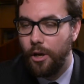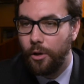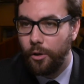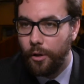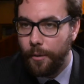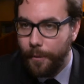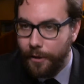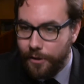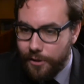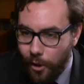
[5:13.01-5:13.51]

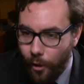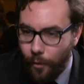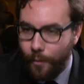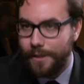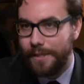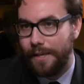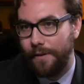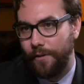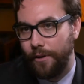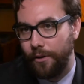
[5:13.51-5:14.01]
Criminals
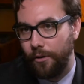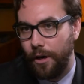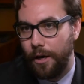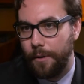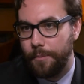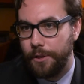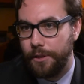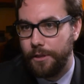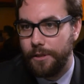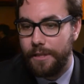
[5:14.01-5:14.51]
always have other
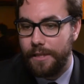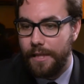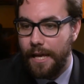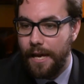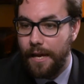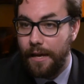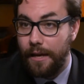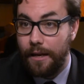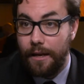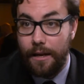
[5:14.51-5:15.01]
options.
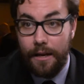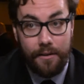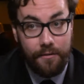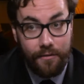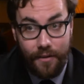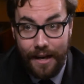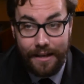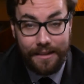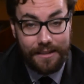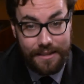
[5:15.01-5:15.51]
They, in
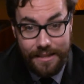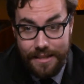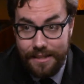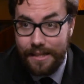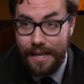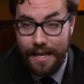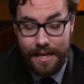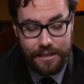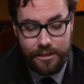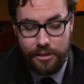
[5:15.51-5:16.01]
fact, in this
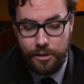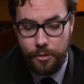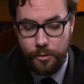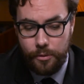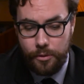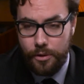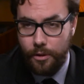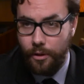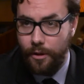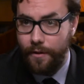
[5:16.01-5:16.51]
case,
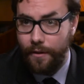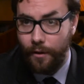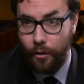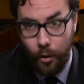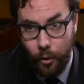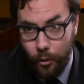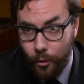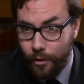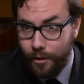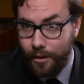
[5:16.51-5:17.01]
used their
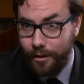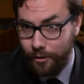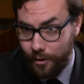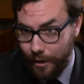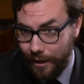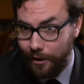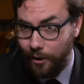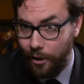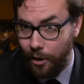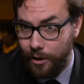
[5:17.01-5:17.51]
own
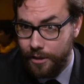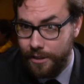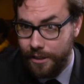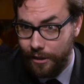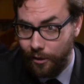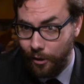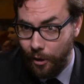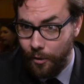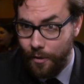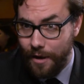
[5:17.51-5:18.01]
credit cards in
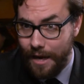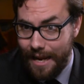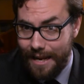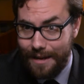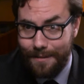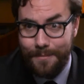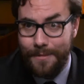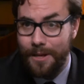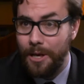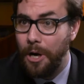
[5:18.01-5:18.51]
their own
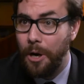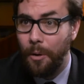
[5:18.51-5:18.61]
name,